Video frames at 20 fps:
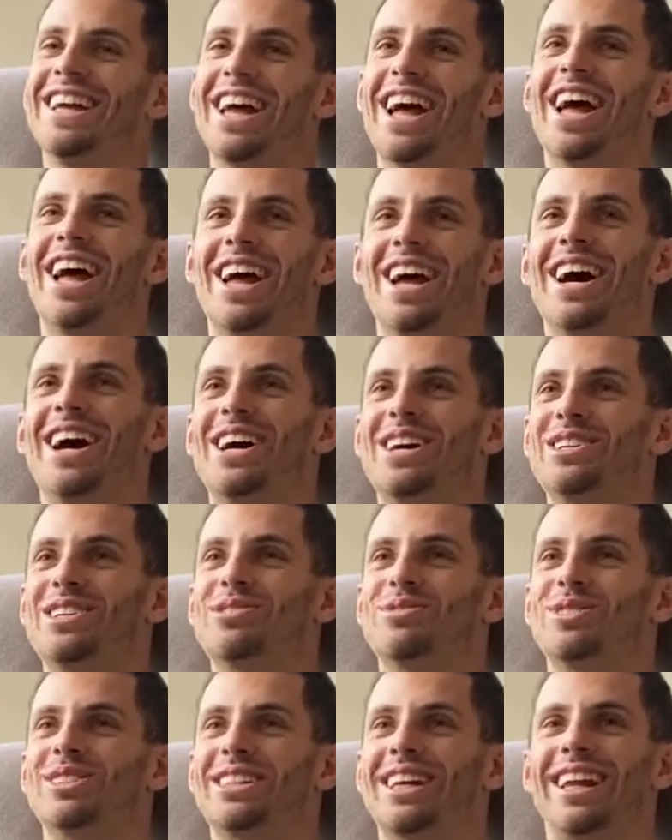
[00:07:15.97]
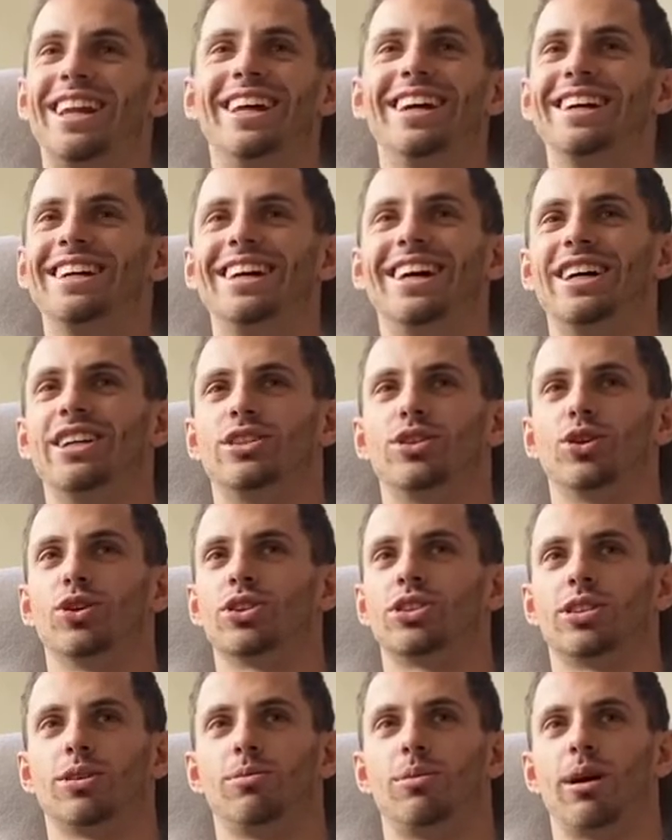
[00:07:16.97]
yeah, hundred percent. It's
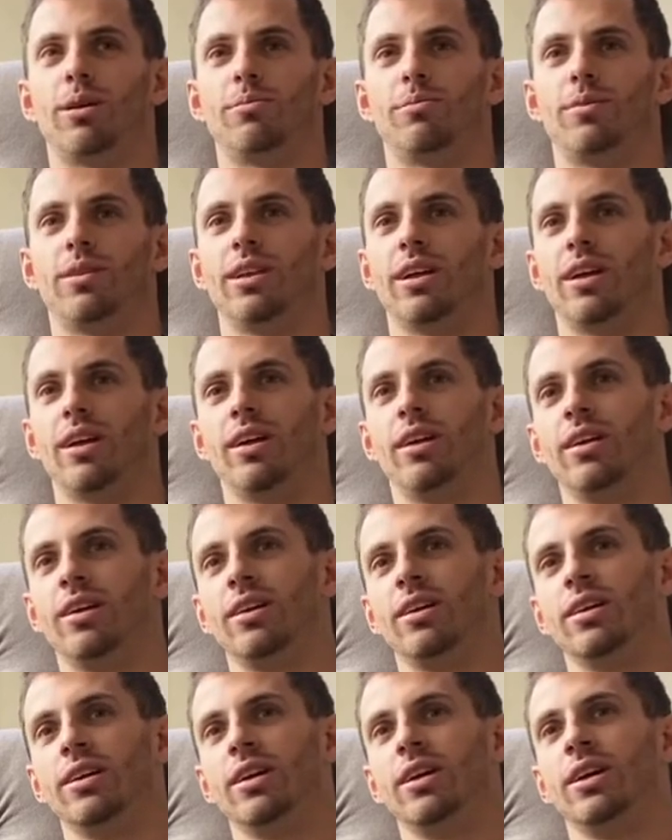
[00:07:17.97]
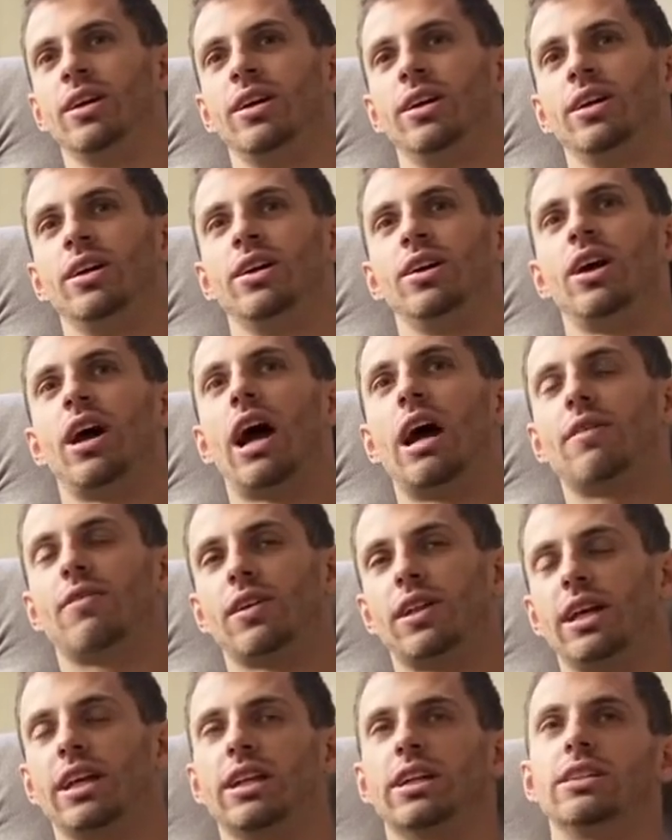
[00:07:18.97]
awesome. I'm,
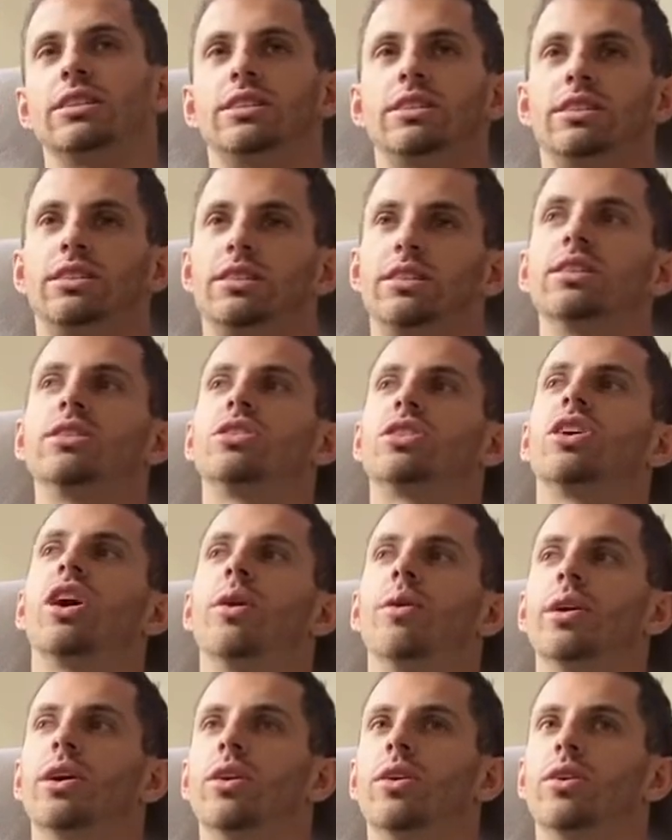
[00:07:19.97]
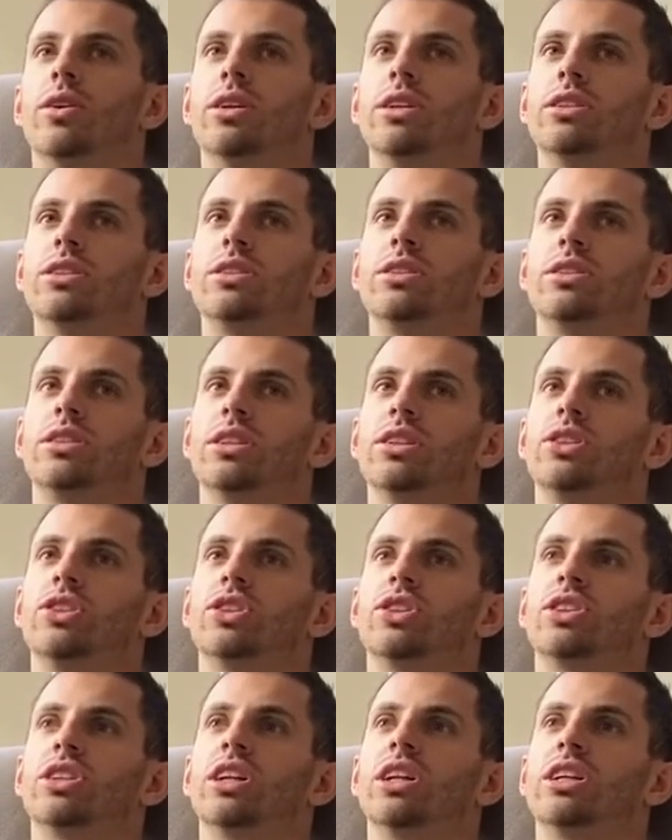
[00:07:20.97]
everything that's that's going on is is
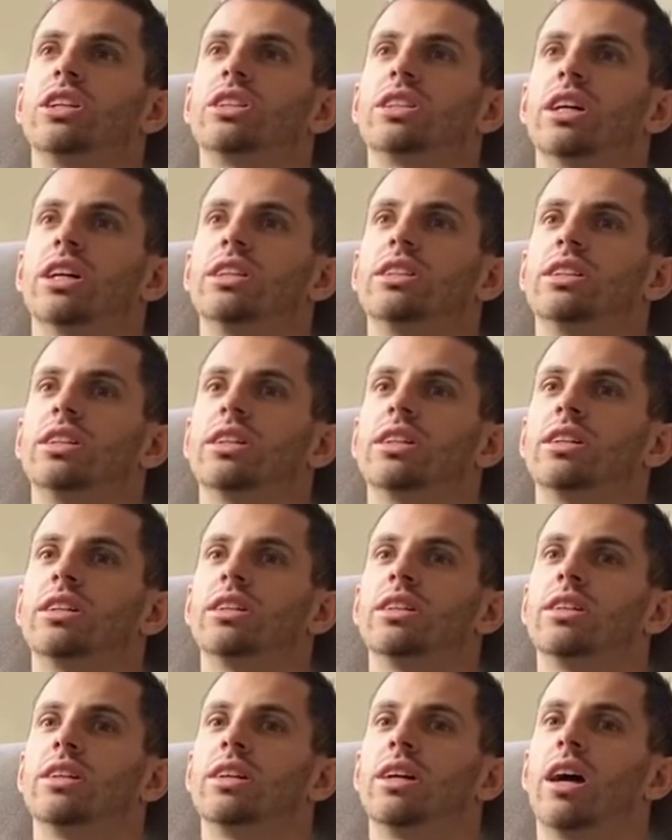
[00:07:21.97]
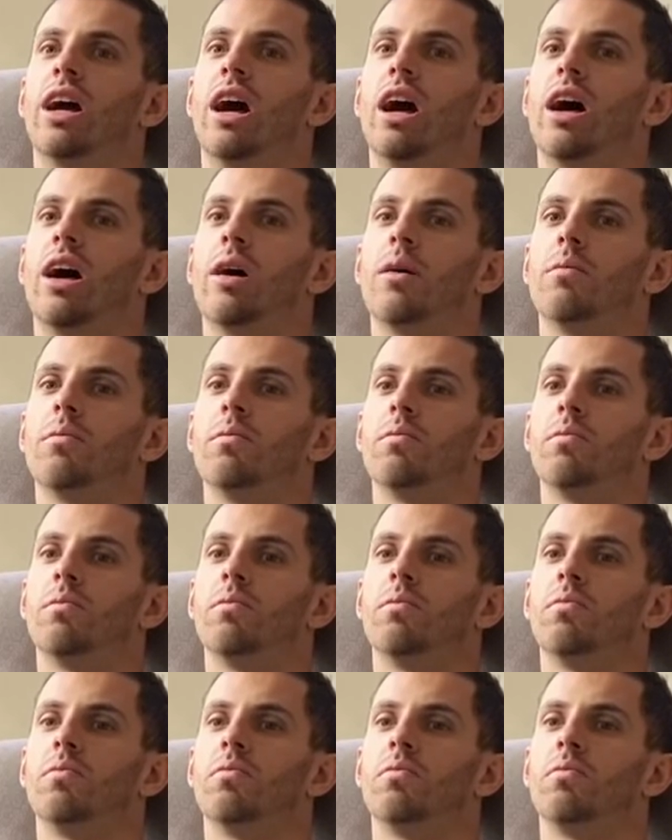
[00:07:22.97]
just an exciting um,
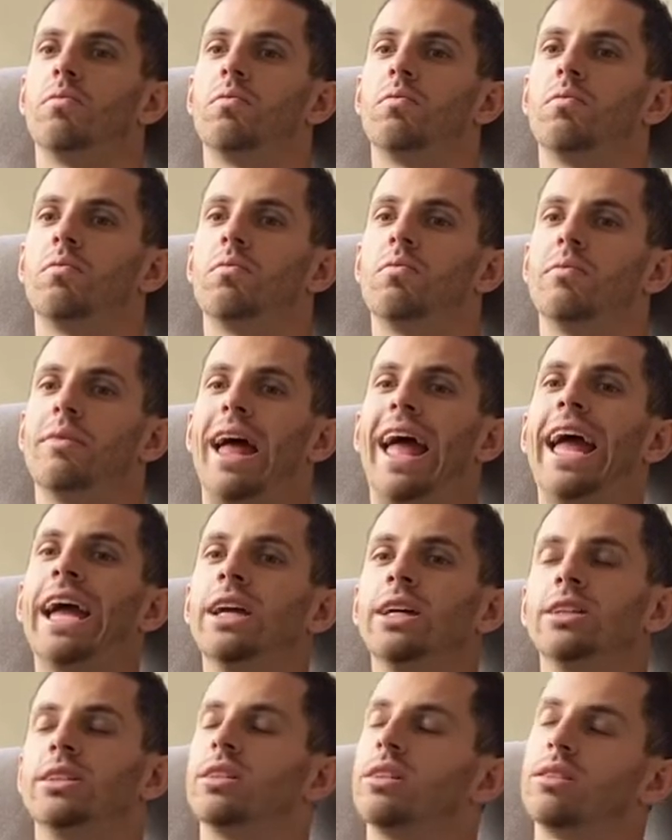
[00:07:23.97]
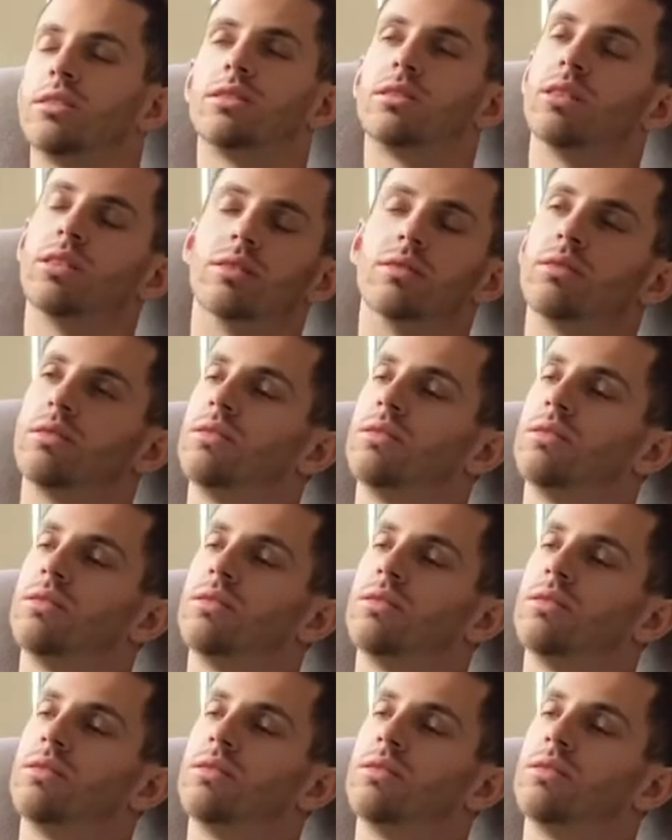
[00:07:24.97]
aid to